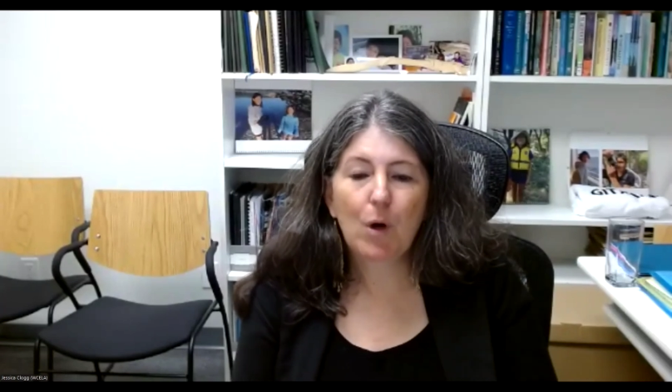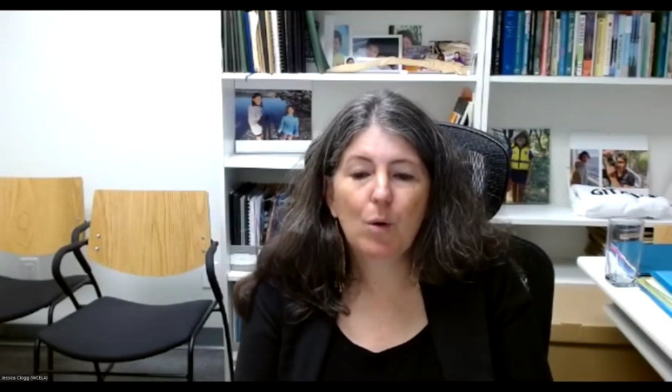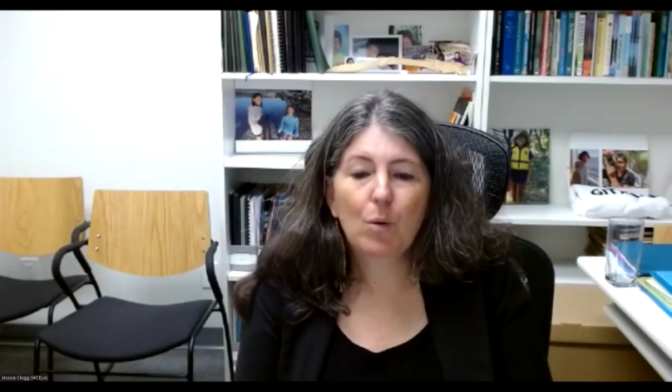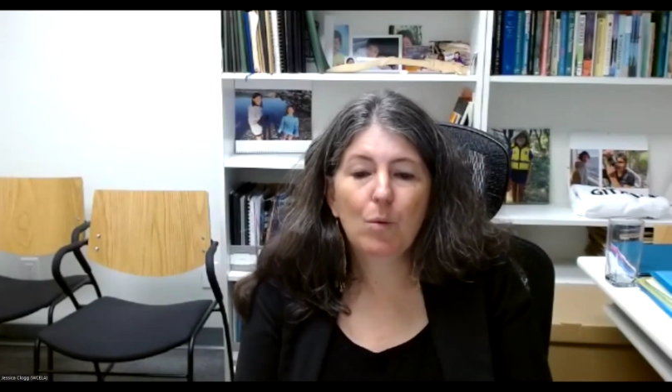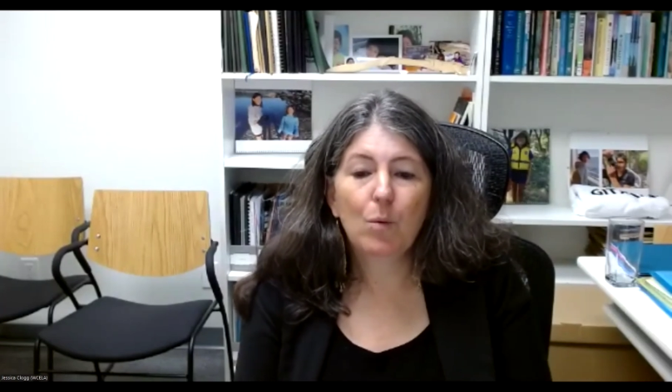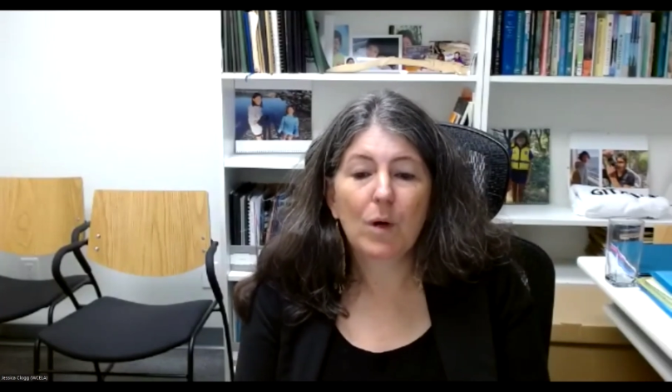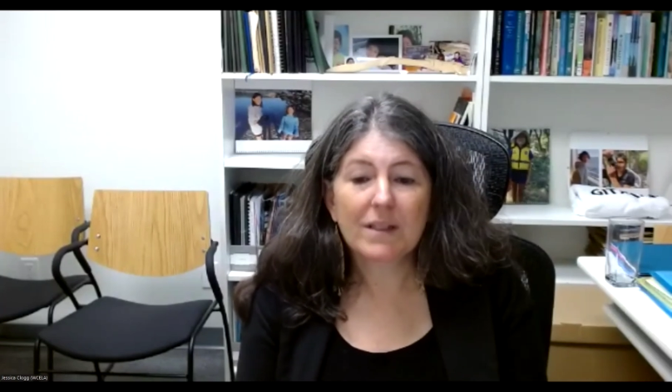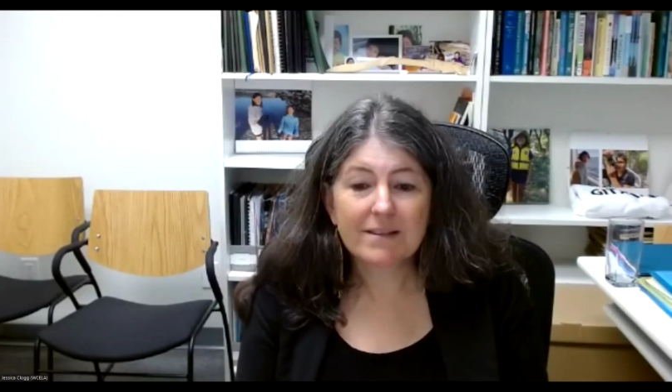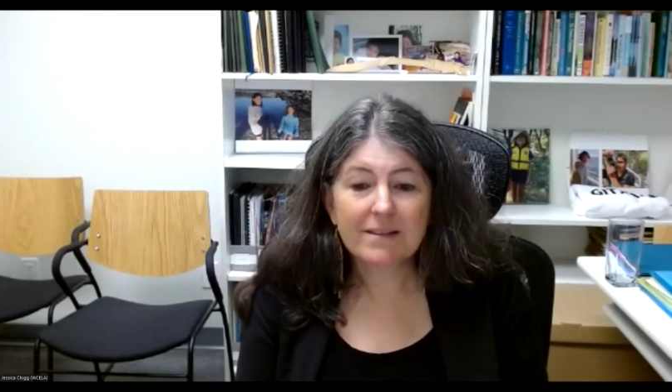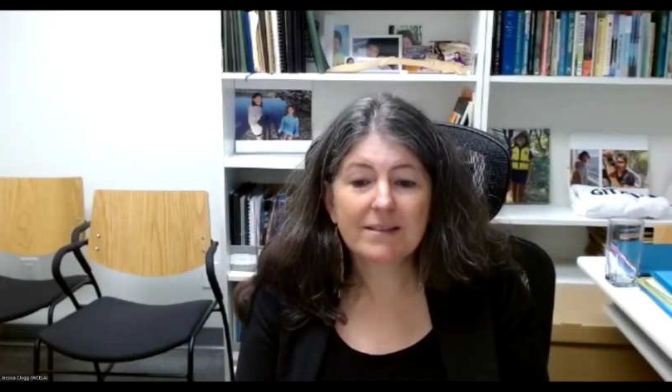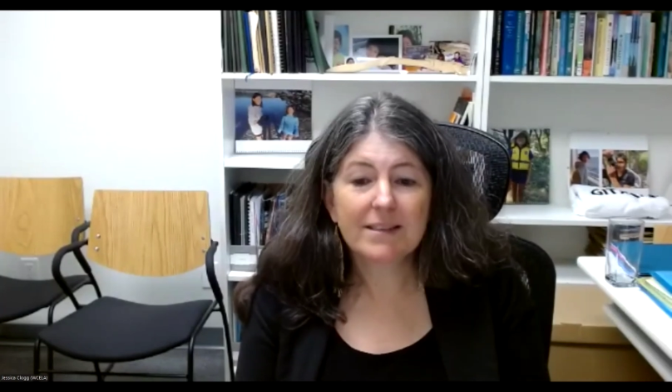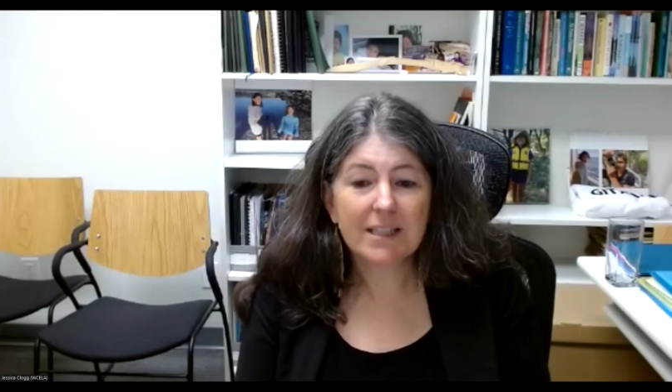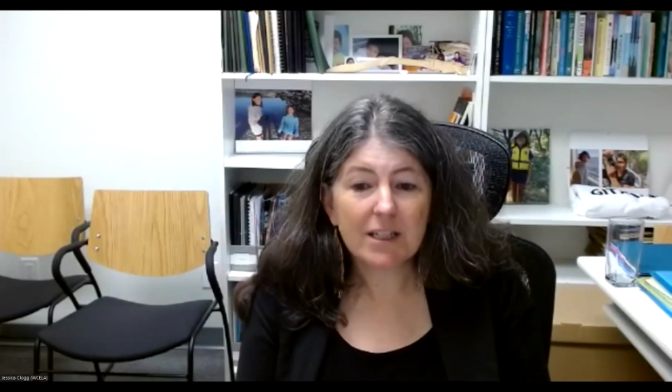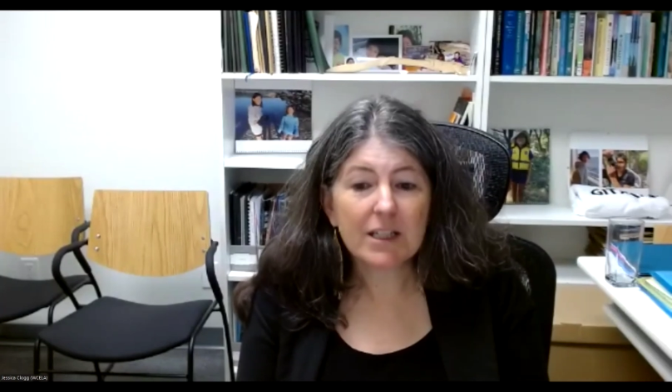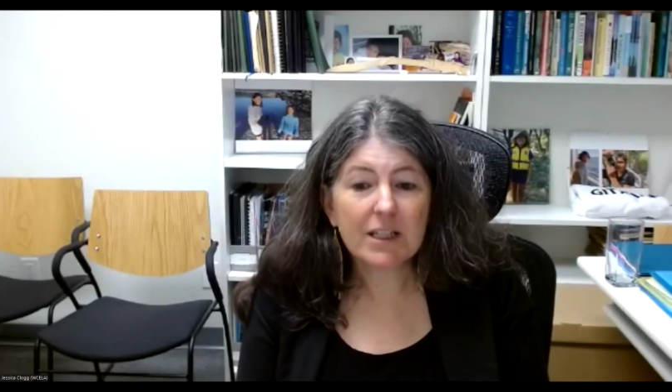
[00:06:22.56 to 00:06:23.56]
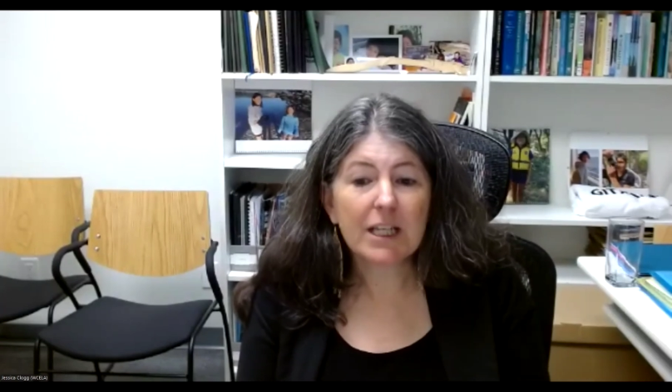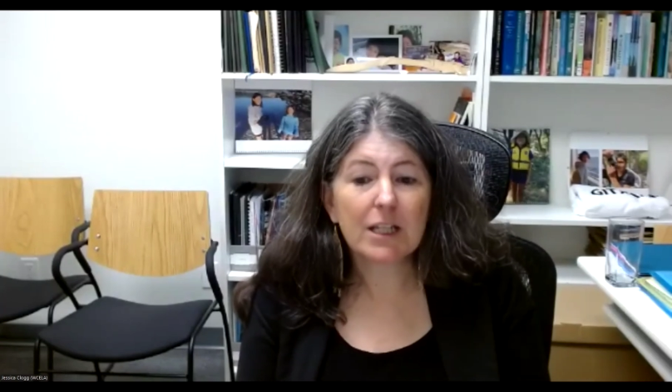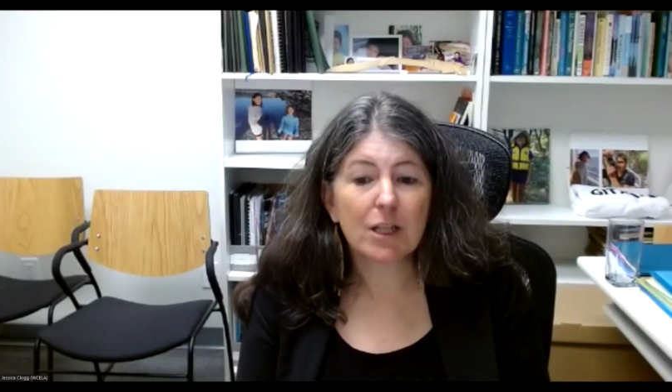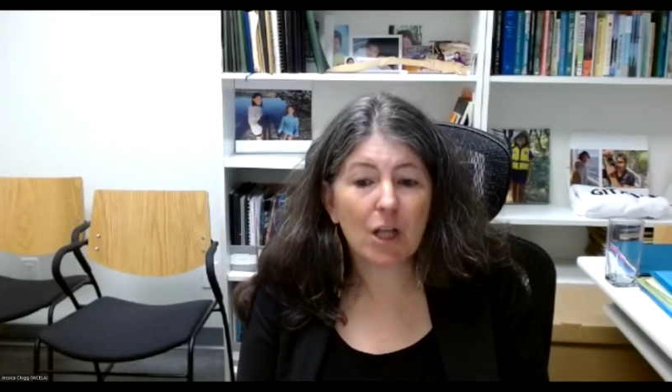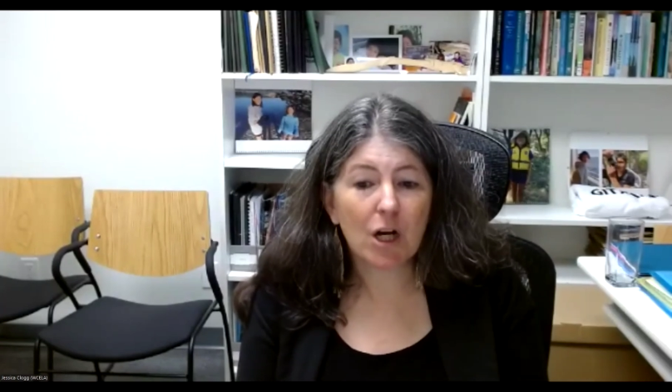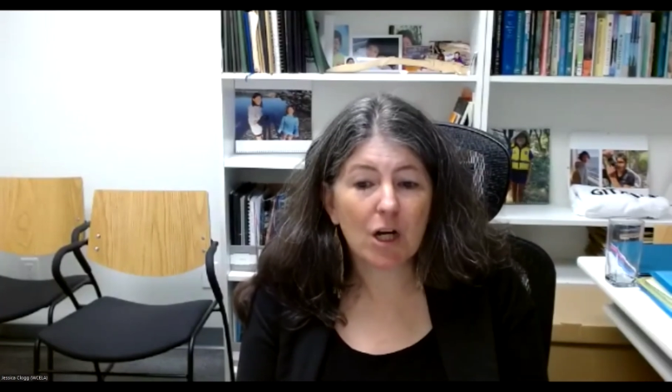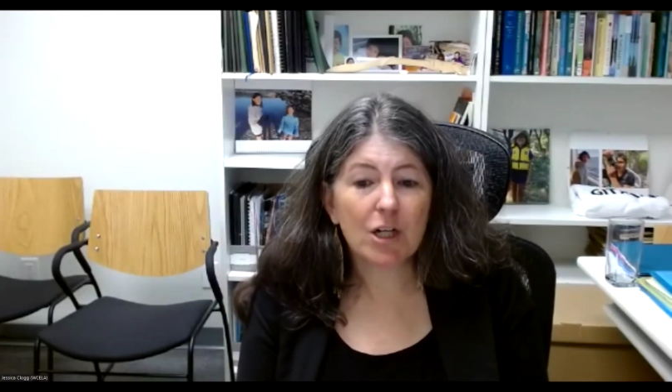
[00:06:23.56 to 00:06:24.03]
was still
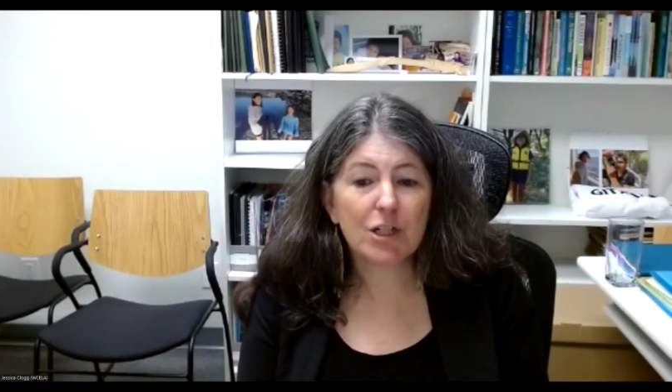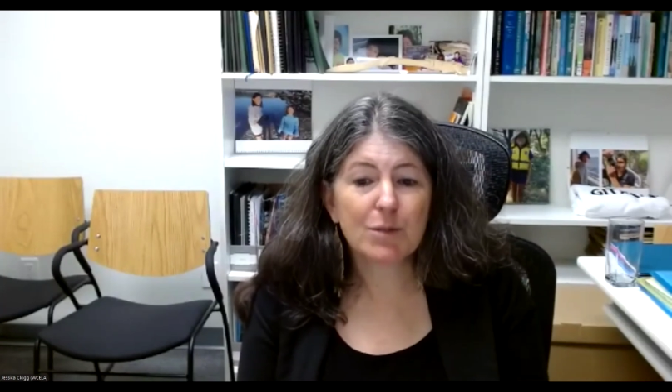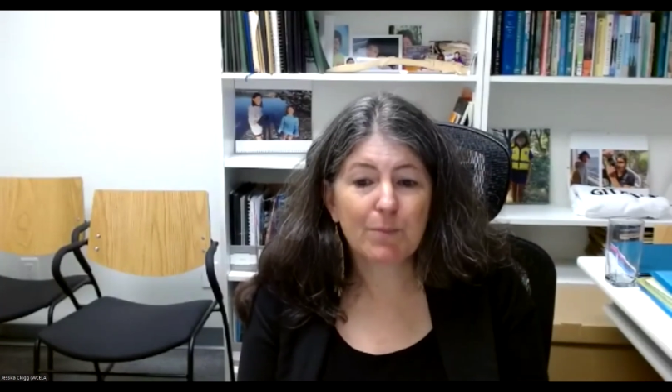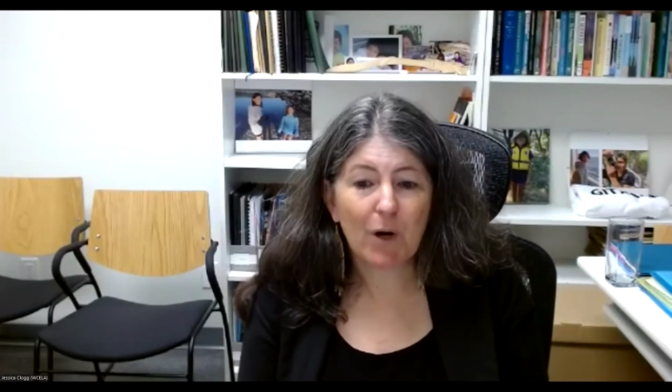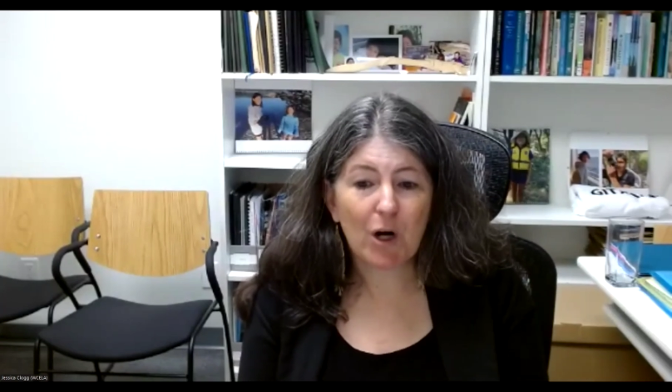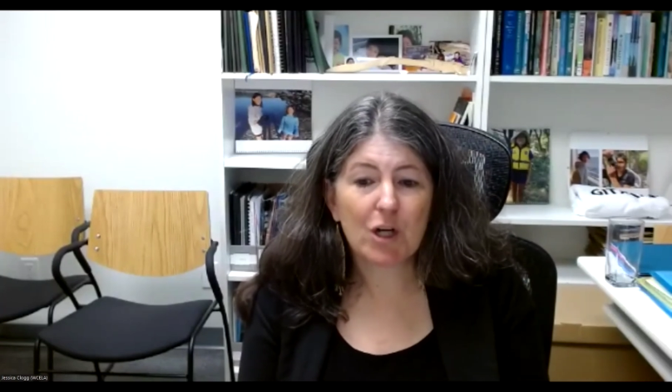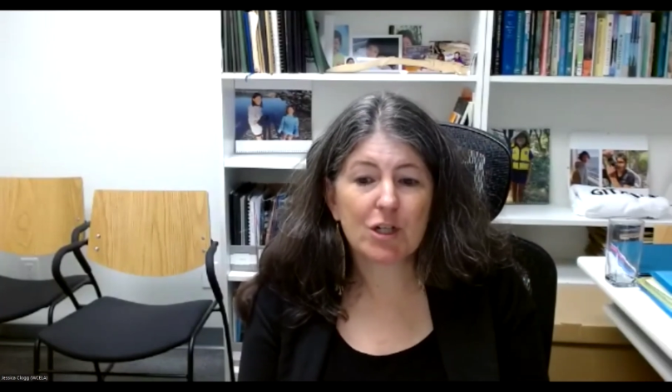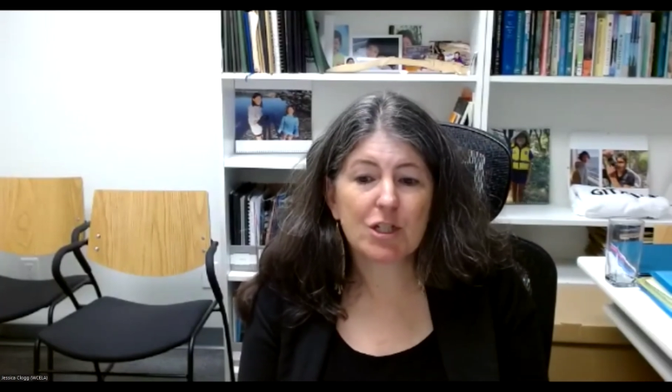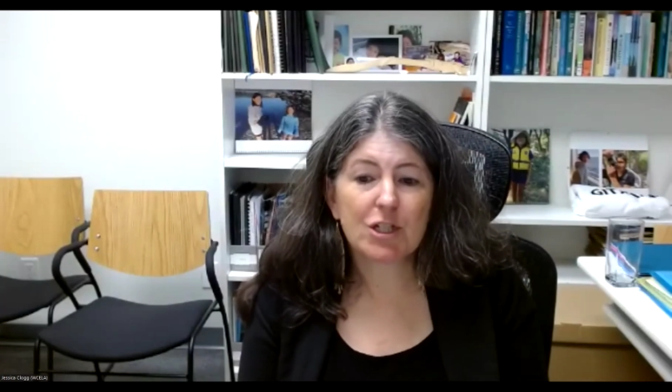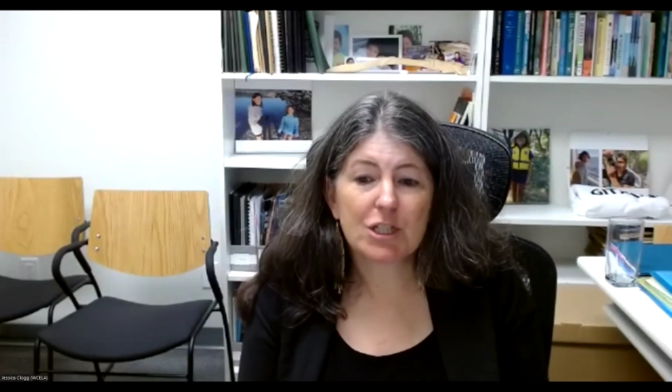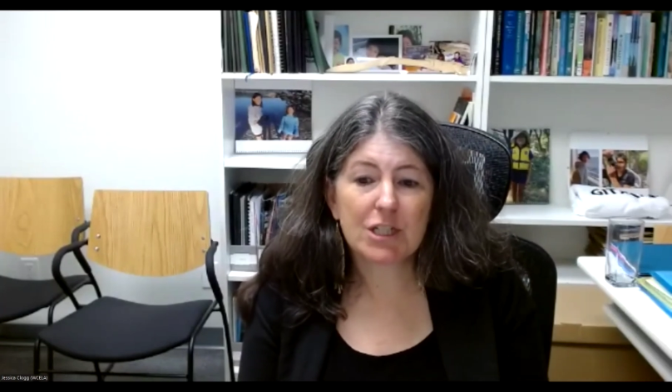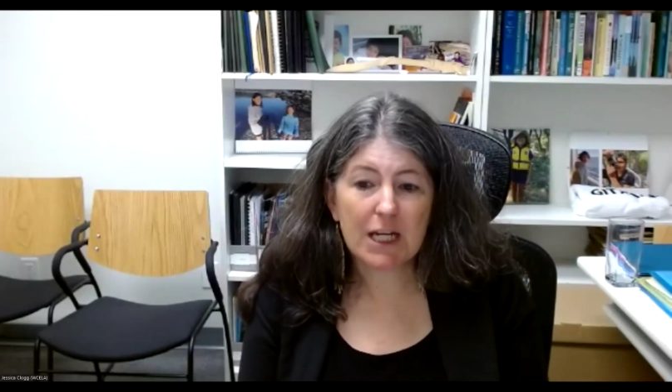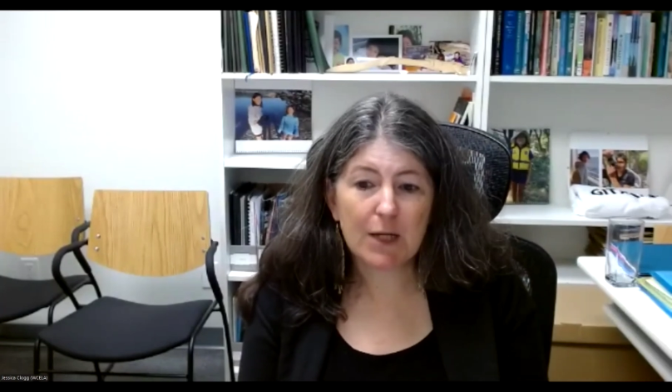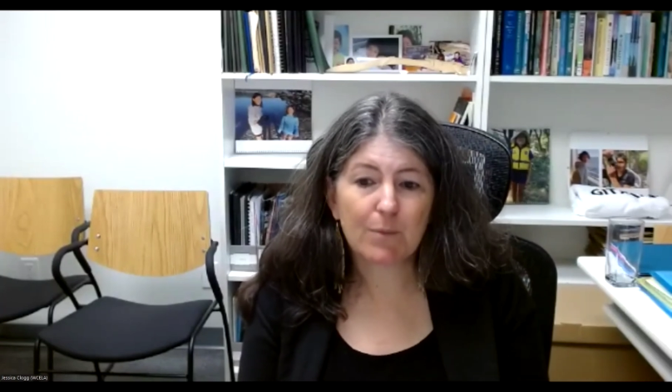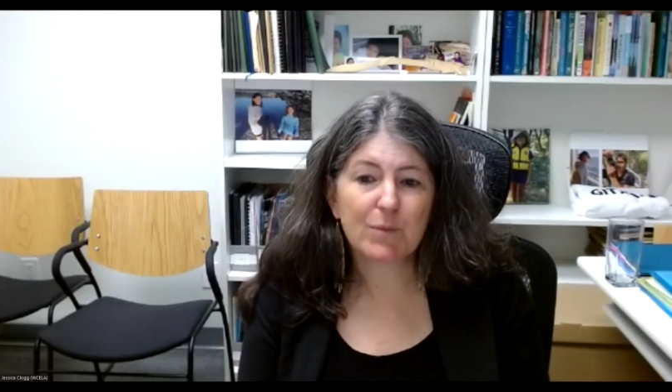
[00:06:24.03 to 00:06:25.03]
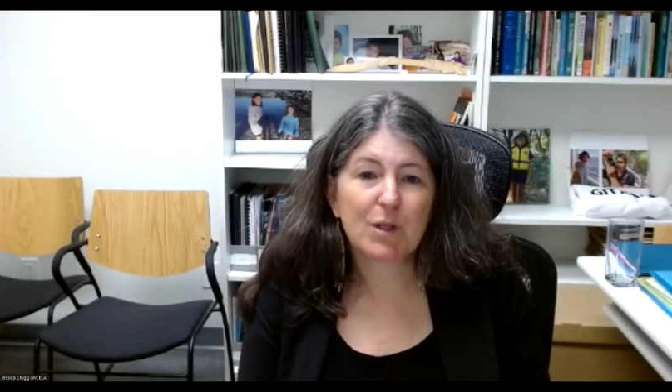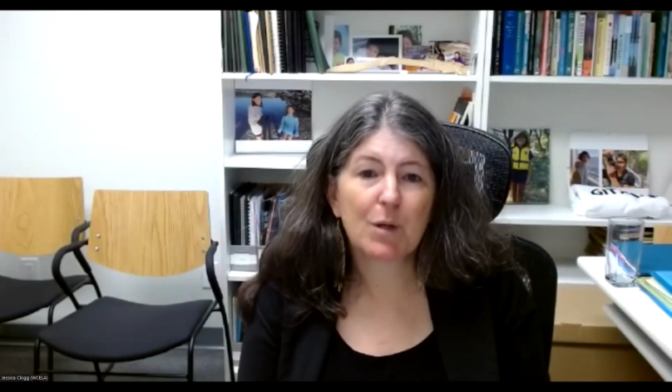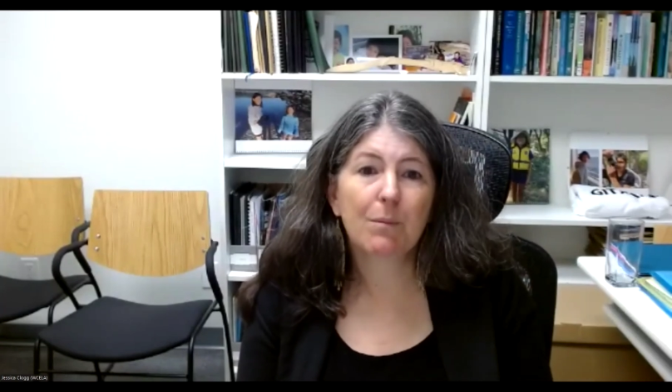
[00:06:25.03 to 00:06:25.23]
in large part shaped